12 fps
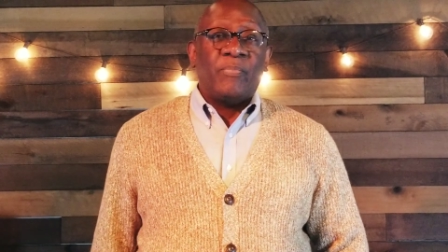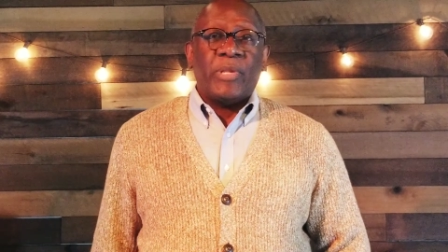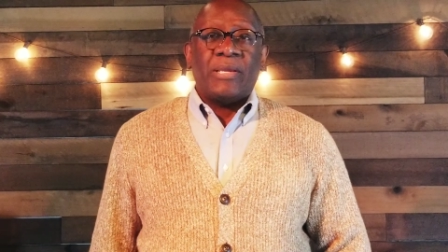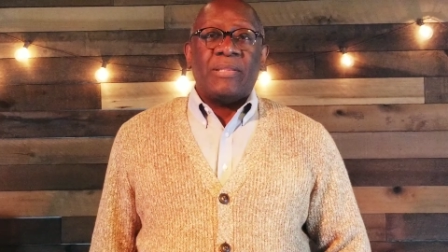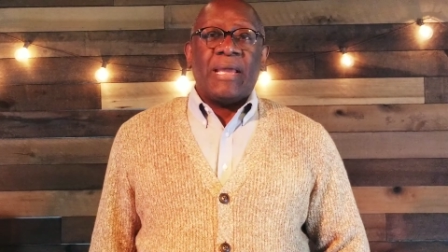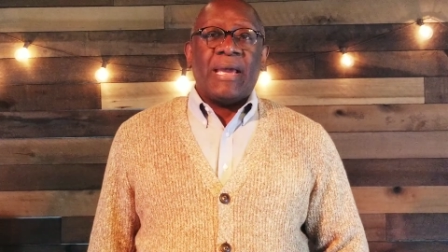
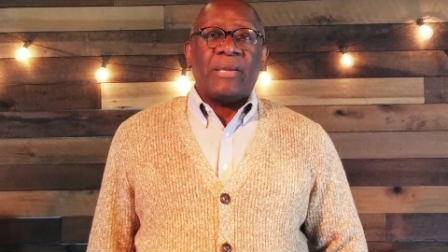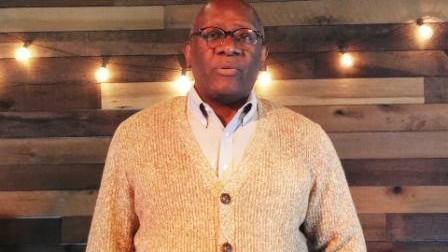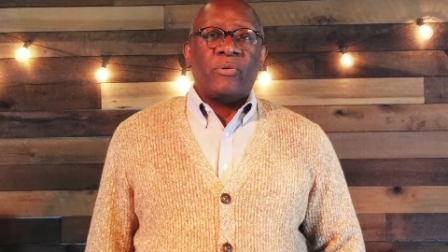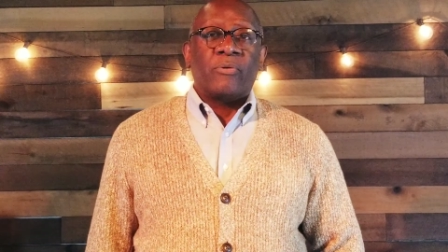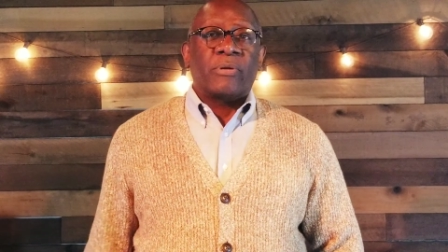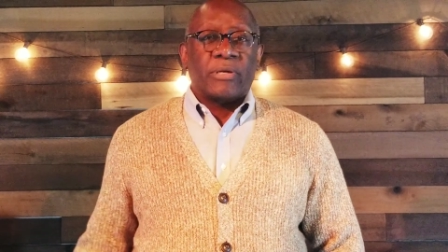and that
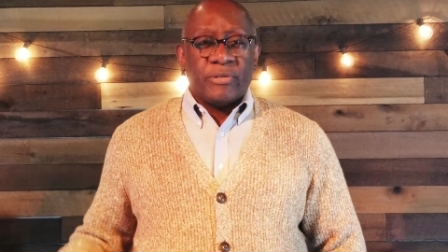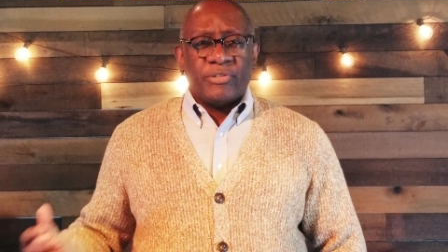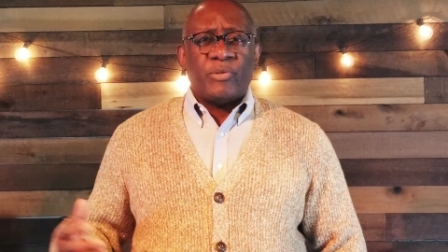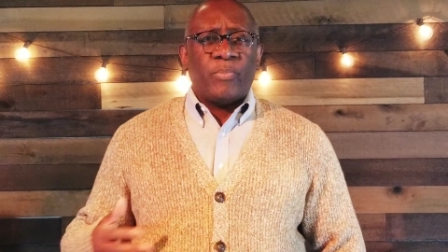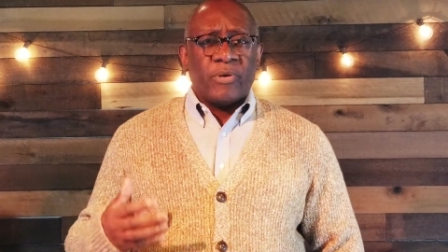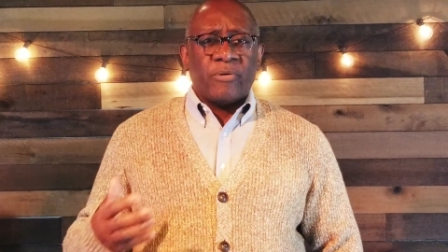you're in good
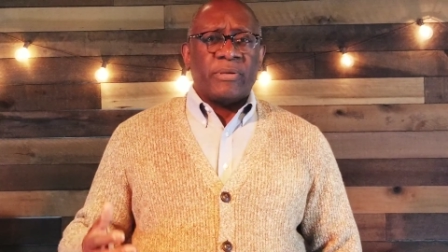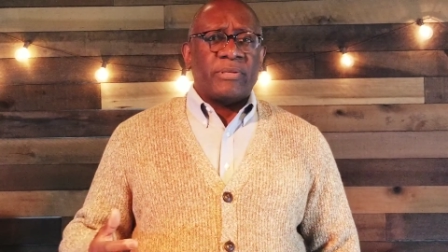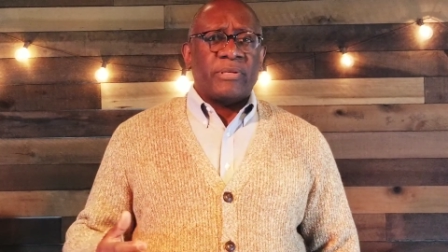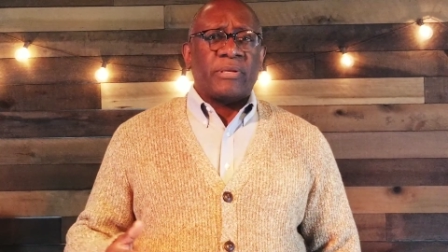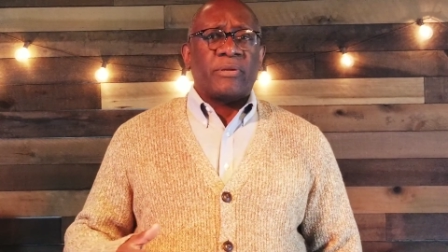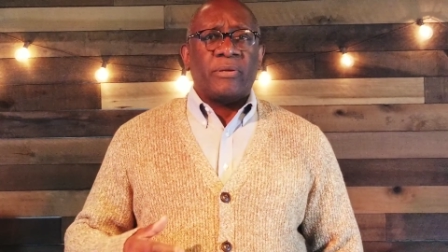
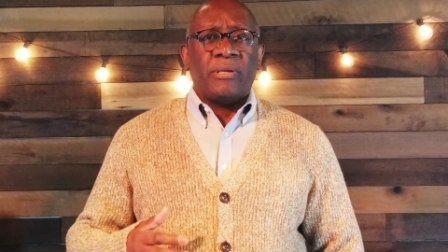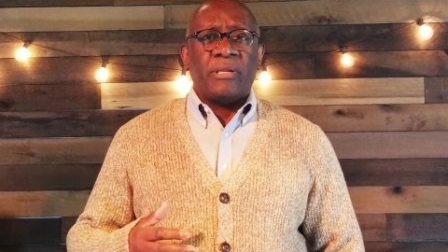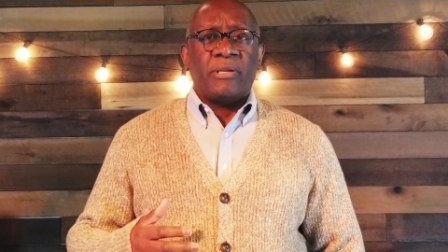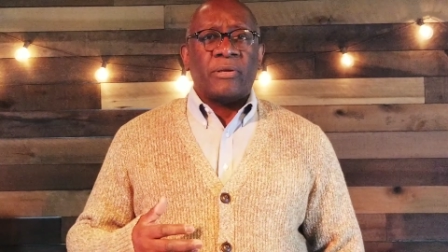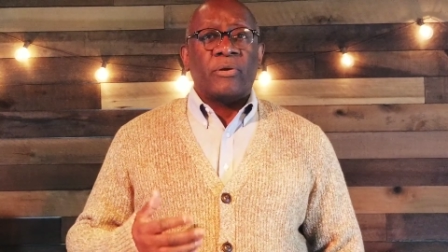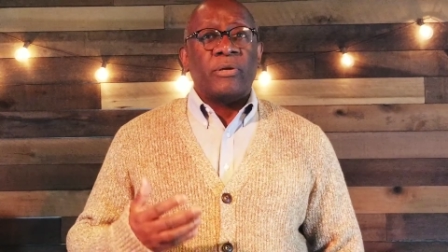spirits and
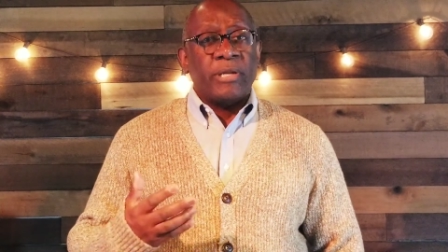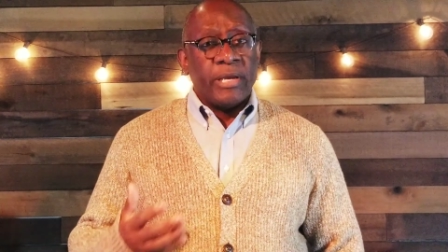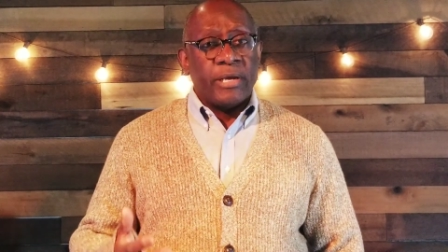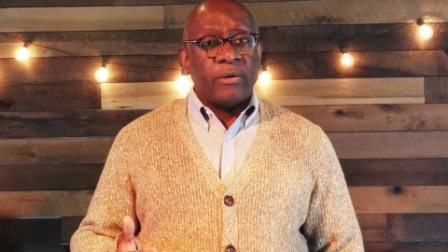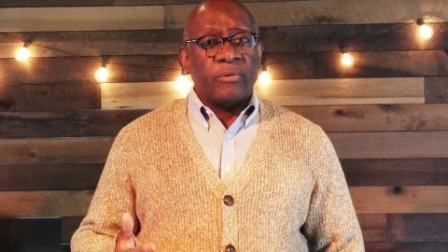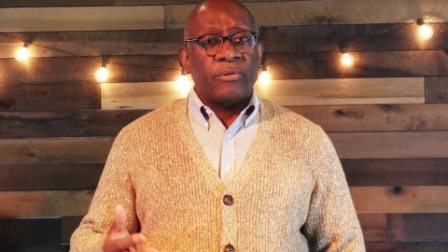in good
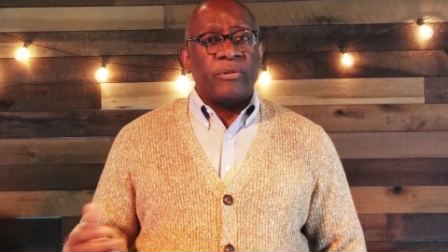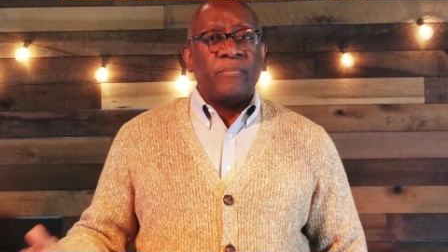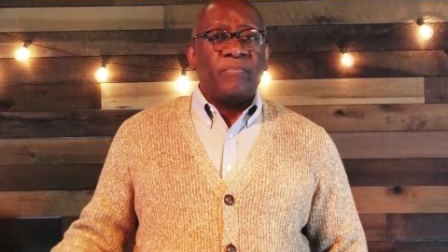health.